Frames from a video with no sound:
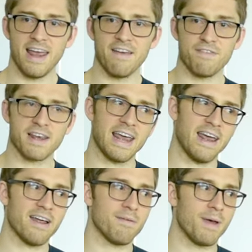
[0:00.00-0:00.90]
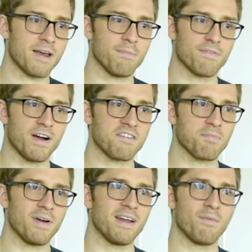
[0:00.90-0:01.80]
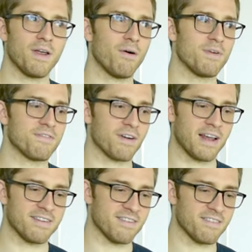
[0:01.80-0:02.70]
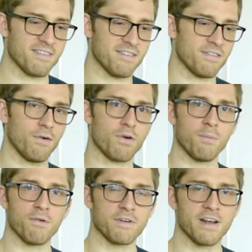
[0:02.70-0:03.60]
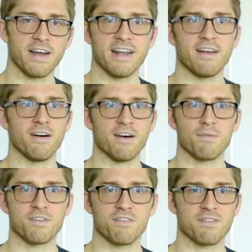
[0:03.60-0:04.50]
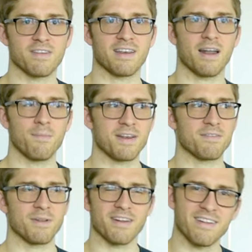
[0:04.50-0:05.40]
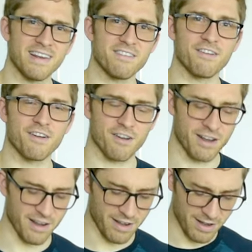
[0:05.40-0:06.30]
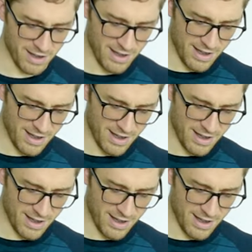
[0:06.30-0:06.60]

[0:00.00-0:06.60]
If you can, make them fresh, but we always forget to soak them overnight, uh, which kind of makes them a little easier on your gut.